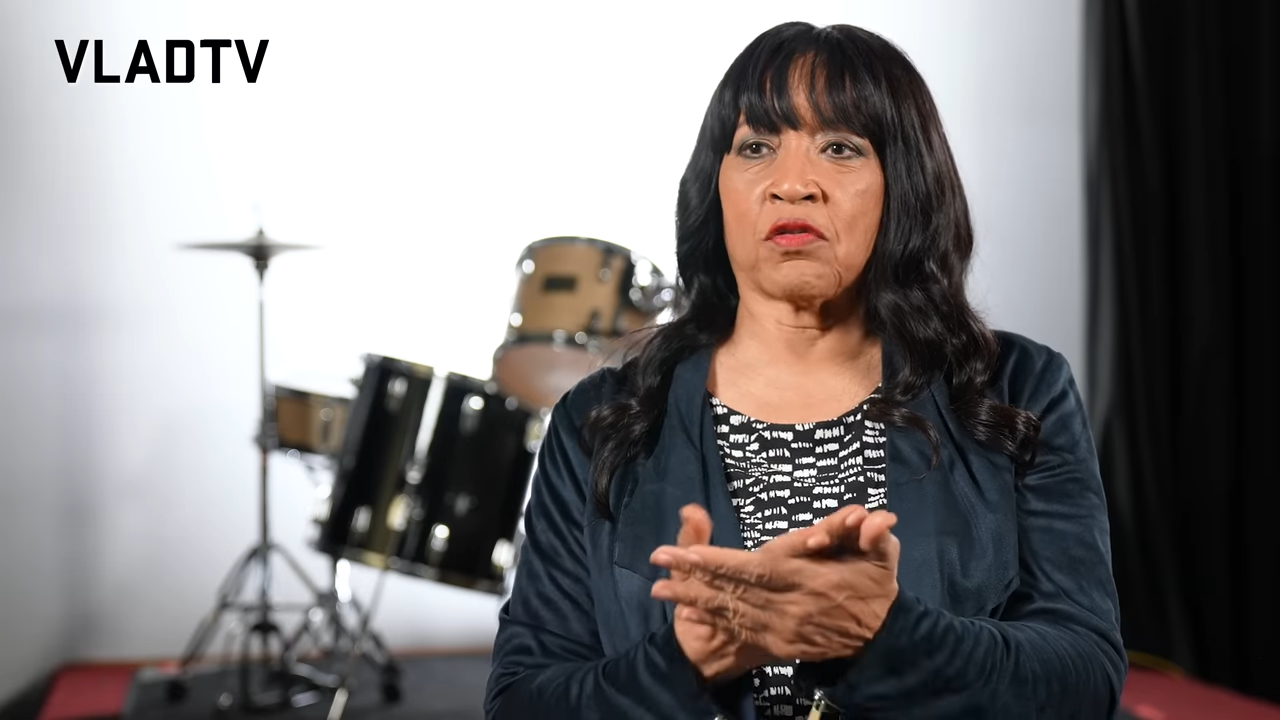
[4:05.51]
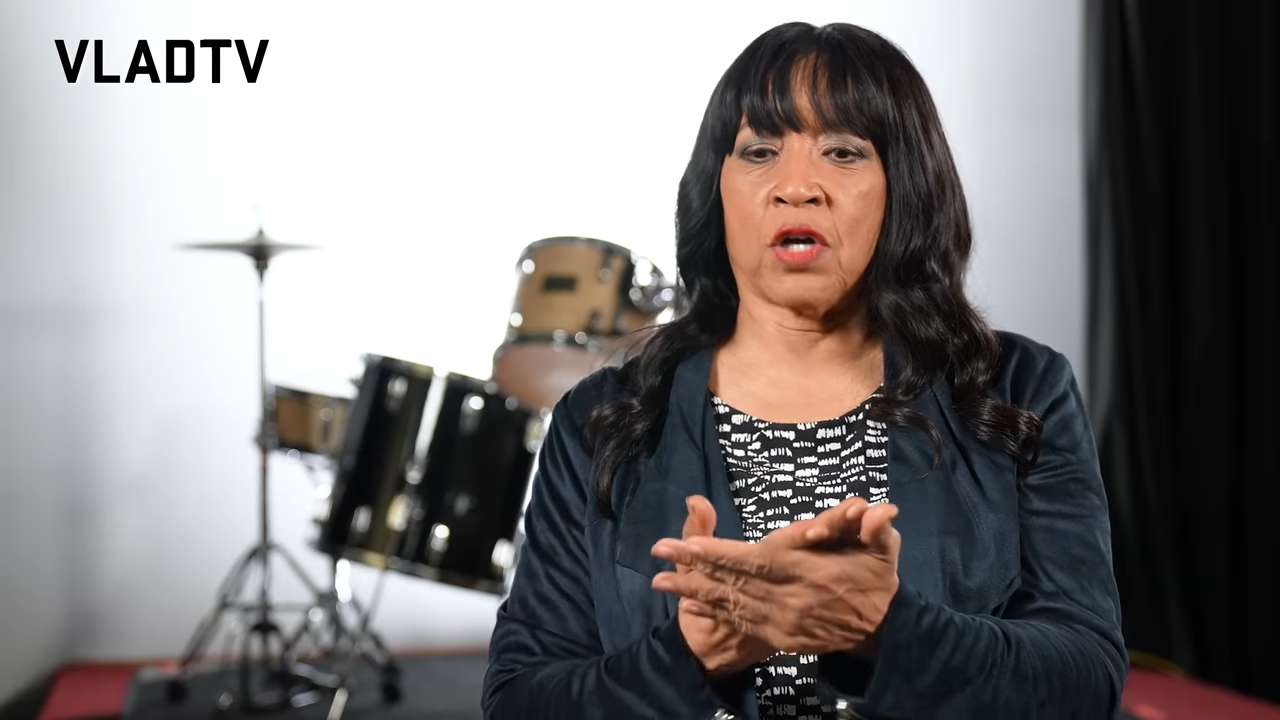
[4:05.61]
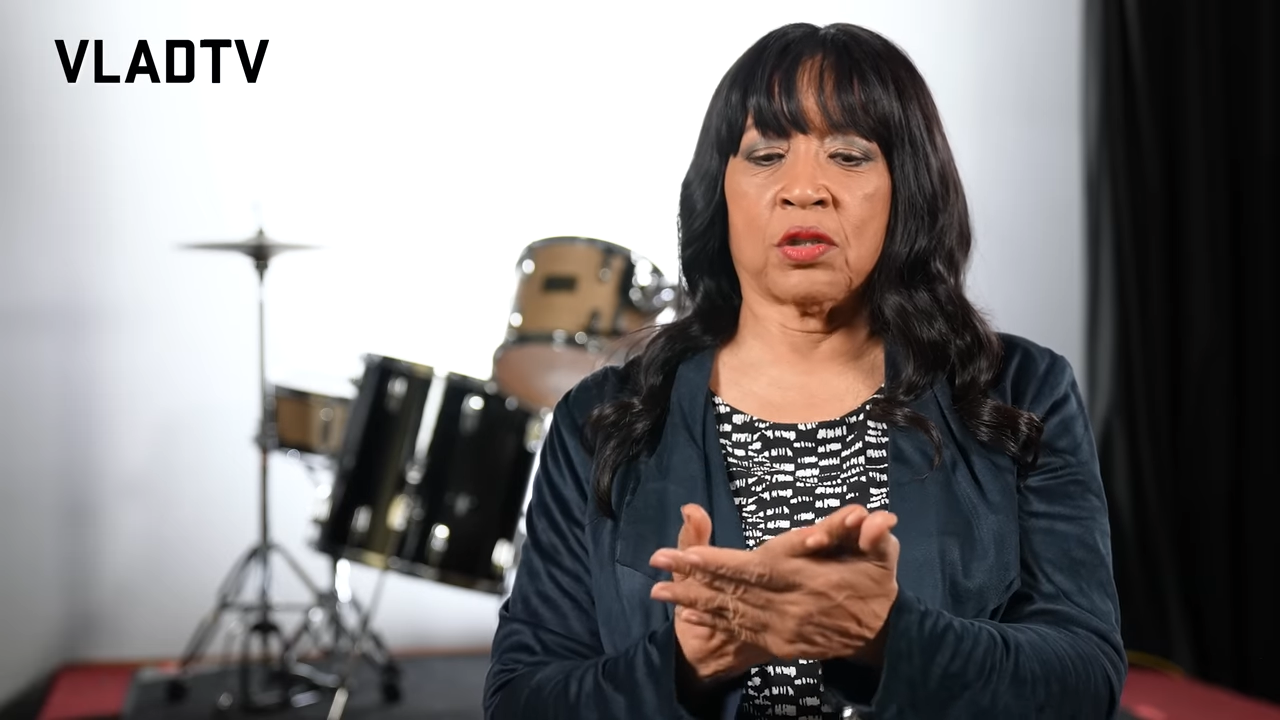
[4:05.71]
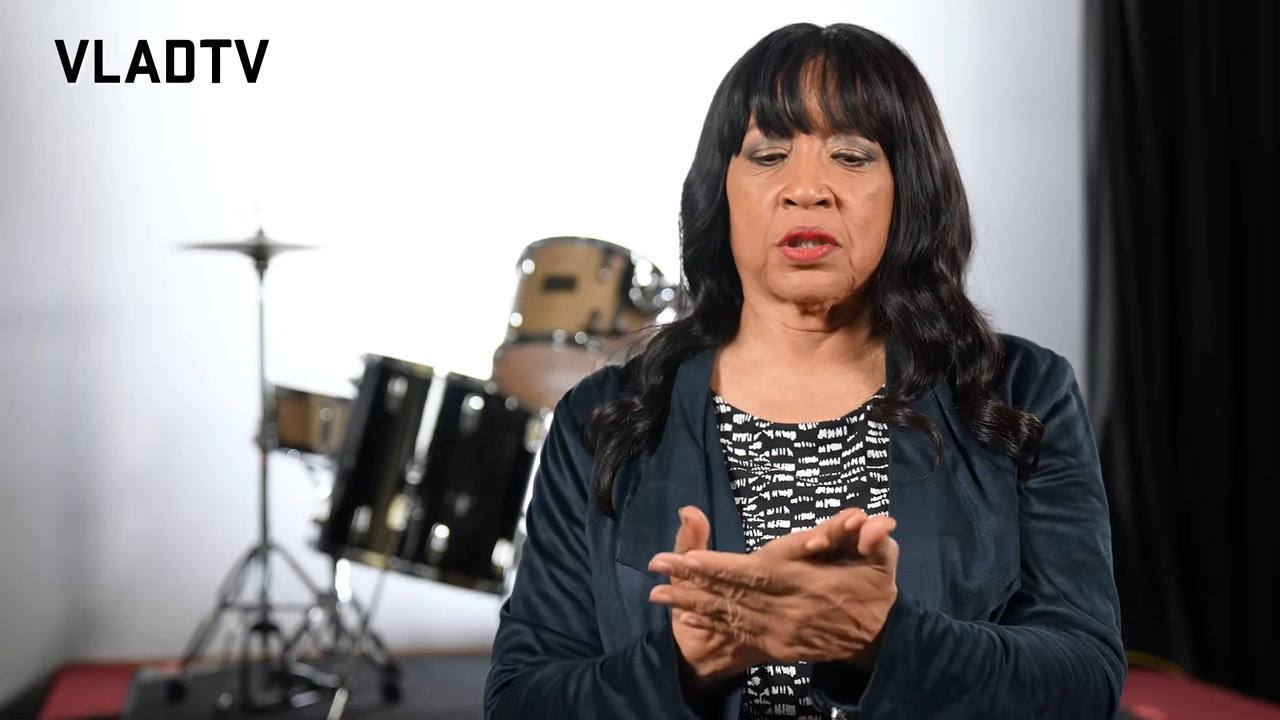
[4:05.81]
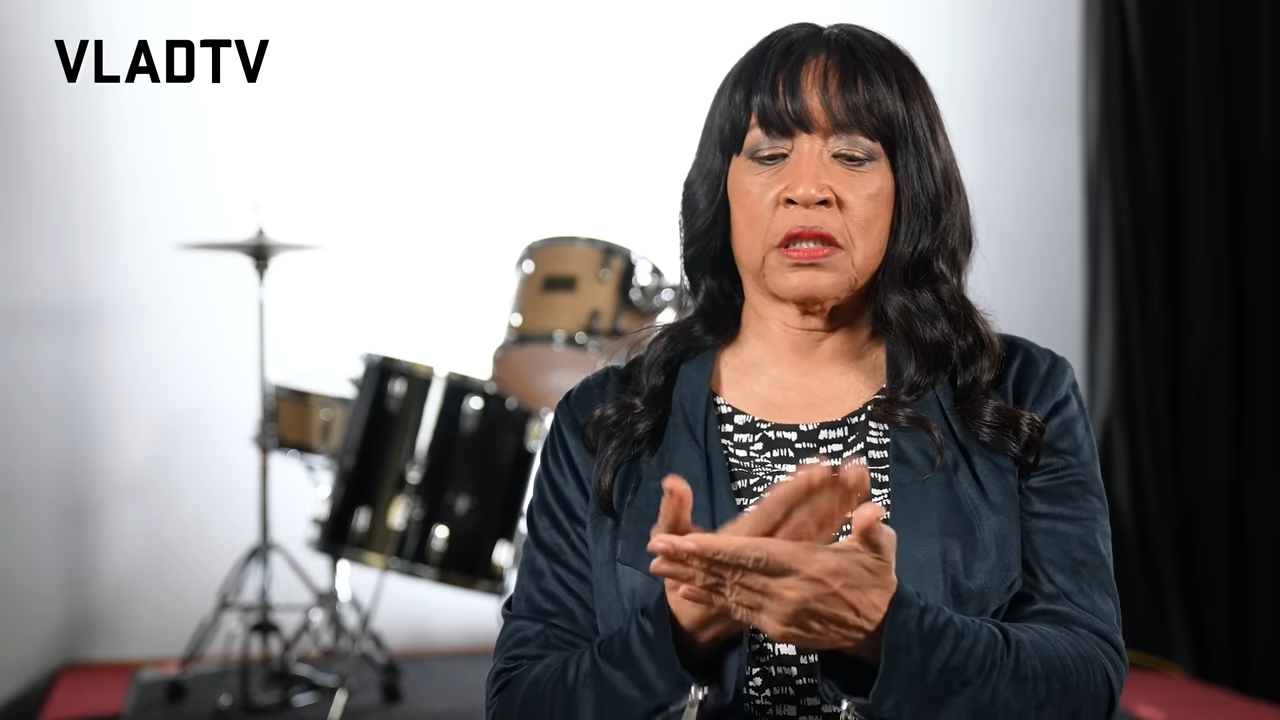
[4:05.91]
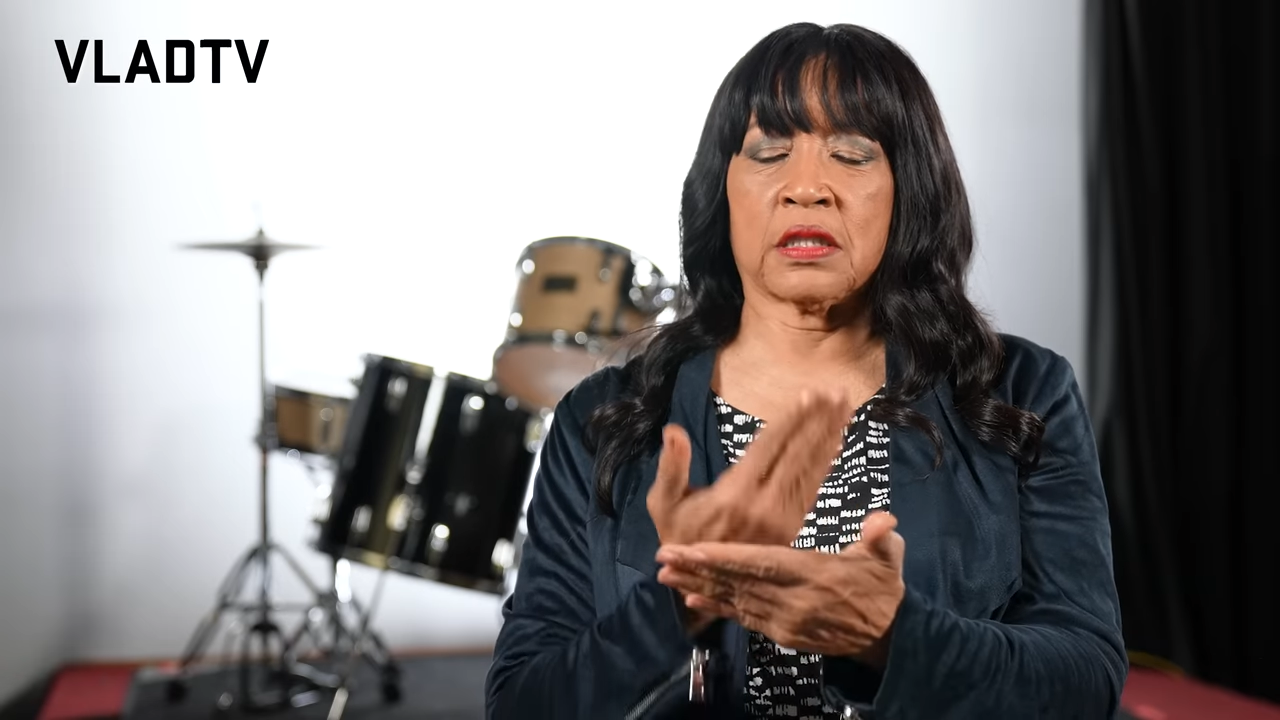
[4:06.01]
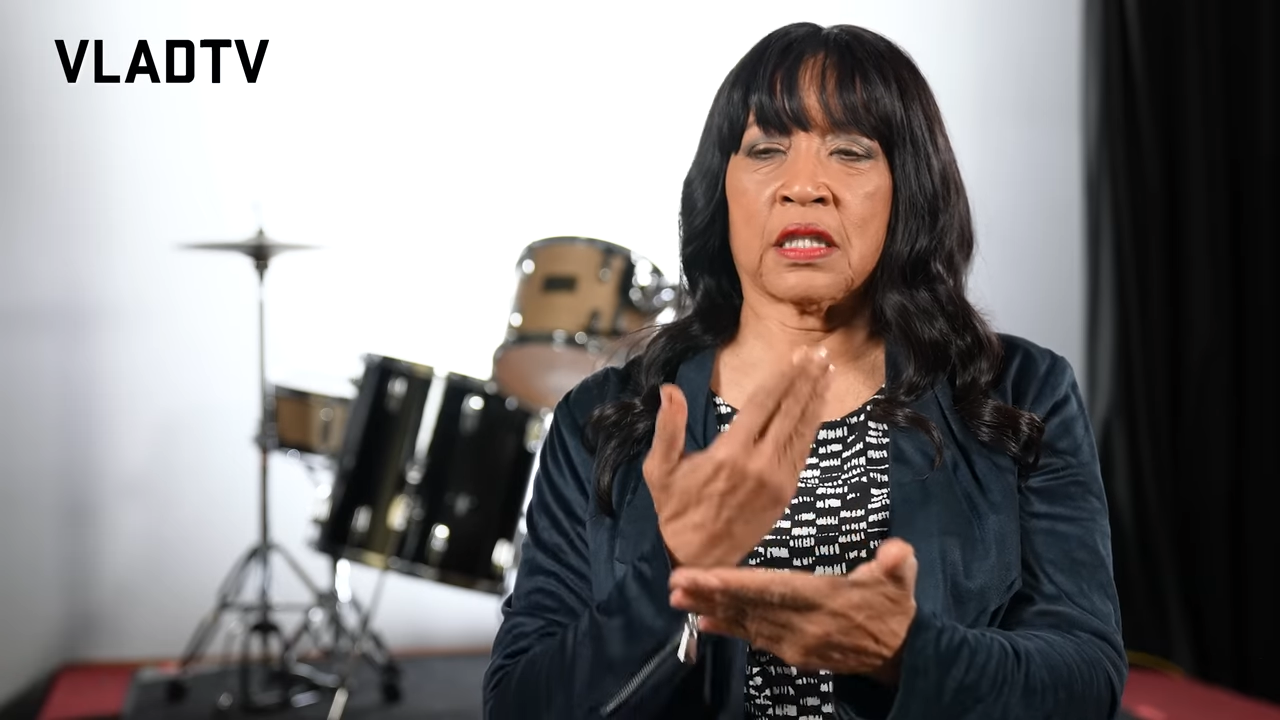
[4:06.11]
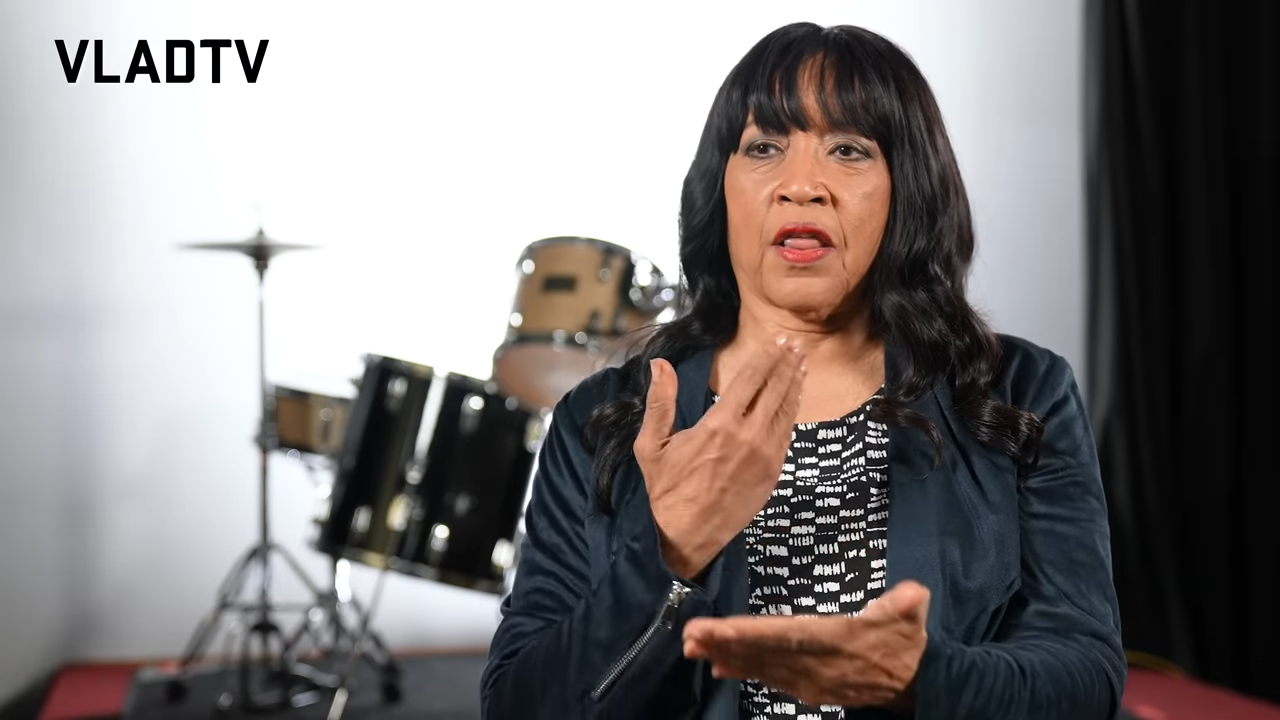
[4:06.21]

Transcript: year olds,